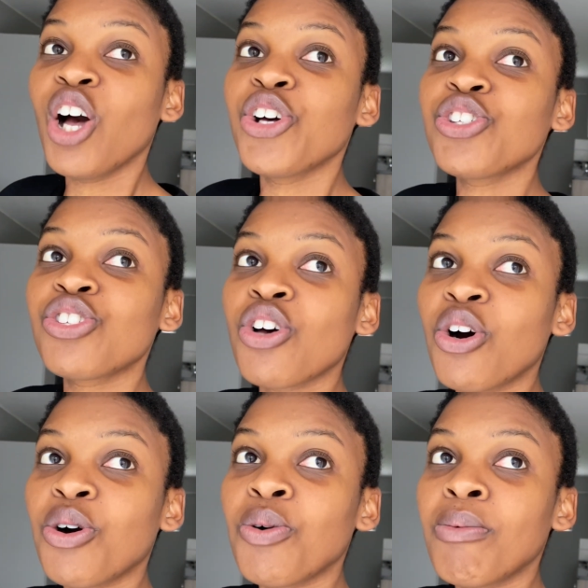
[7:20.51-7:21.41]

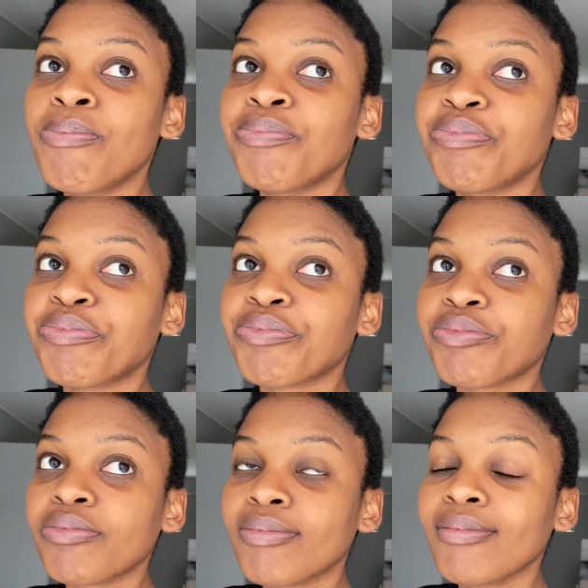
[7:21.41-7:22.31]
So
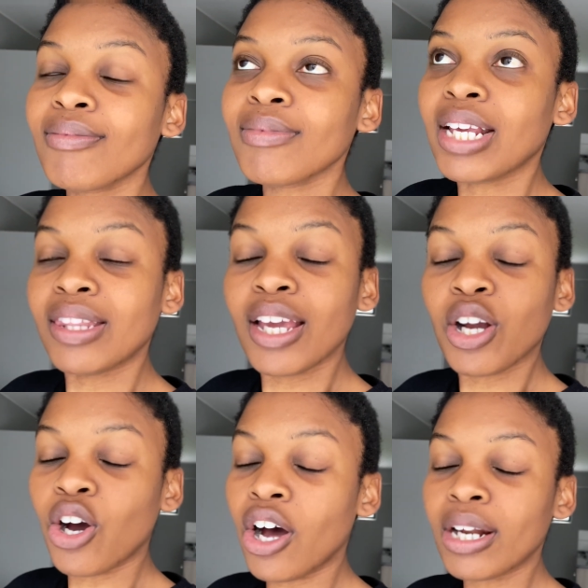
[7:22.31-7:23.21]
thank God,